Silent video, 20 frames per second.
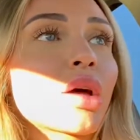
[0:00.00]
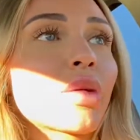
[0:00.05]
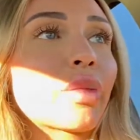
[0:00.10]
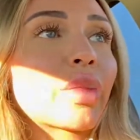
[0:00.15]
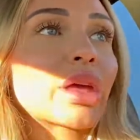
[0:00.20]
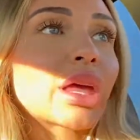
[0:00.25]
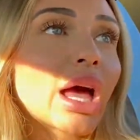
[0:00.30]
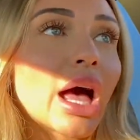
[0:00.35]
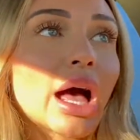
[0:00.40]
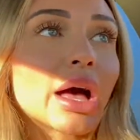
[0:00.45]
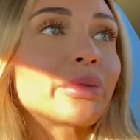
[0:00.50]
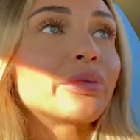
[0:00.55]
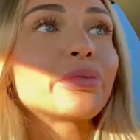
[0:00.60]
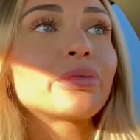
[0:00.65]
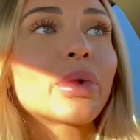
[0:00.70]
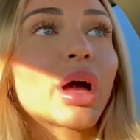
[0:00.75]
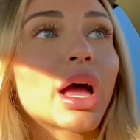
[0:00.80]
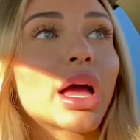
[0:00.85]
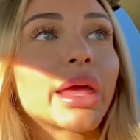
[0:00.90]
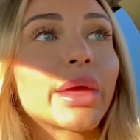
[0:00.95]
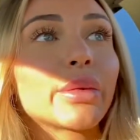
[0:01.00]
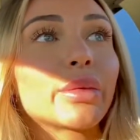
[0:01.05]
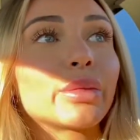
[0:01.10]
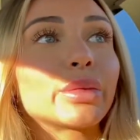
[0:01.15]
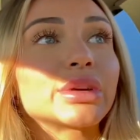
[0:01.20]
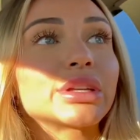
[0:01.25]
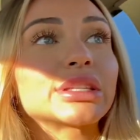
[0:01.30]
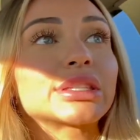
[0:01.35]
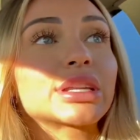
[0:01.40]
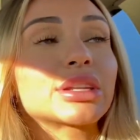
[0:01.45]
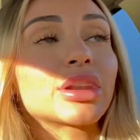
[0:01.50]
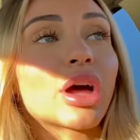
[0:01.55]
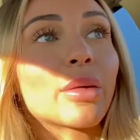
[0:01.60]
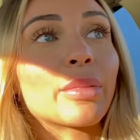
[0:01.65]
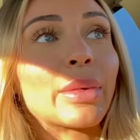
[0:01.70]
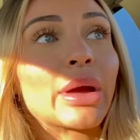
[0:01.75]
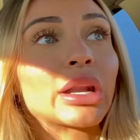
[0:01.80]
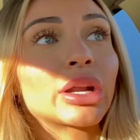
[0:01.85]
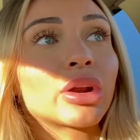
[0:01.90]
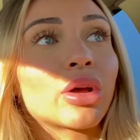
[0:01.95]
But yeah, it was not
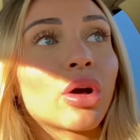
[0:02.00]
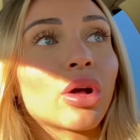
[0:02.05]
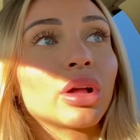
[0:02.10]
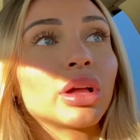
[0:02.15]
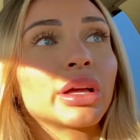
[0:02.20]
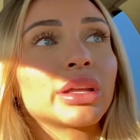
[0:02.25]
bad at all.